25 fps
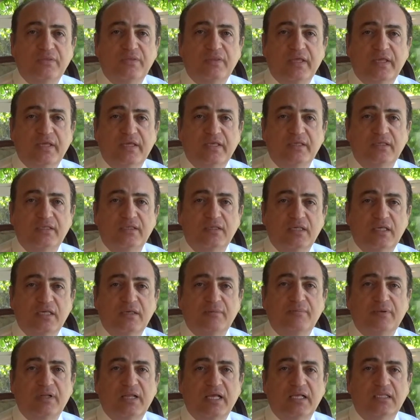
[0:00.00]
day
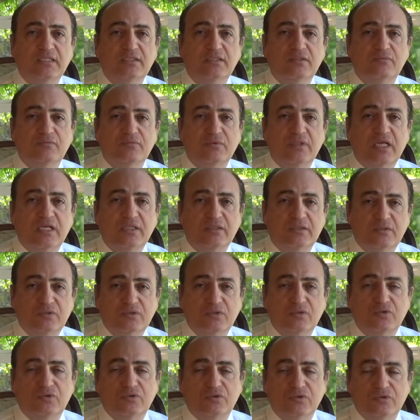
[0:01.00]
implants that
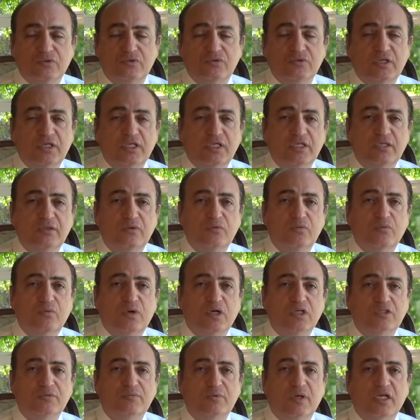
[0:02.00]
you should really
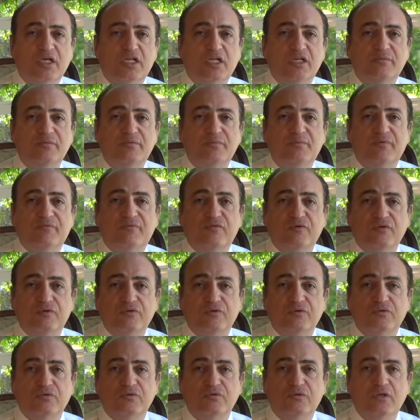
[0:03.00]
watch my clips before
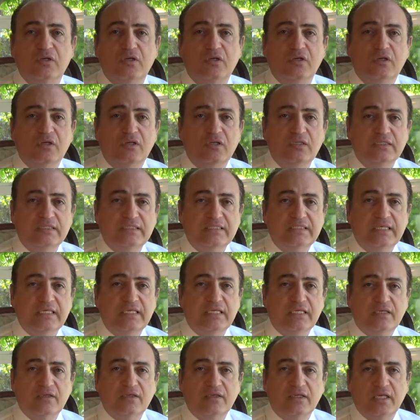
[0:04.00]
you
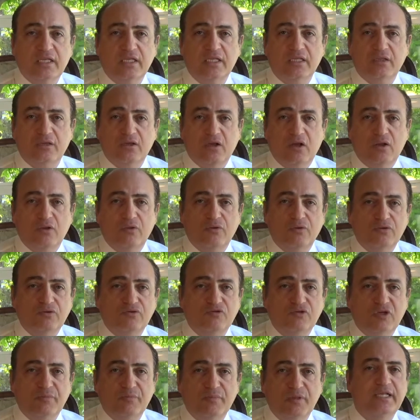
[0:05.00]
seek getting all those
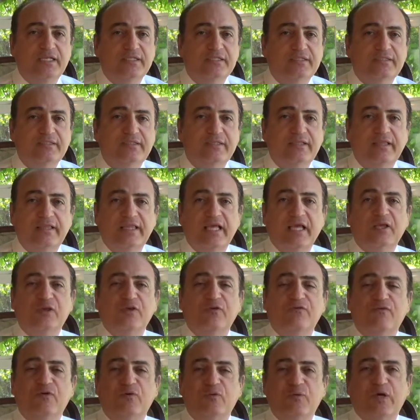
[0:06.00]
treatments. Thank
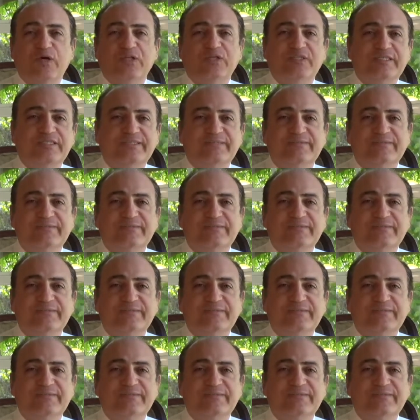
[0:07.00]
you for watching.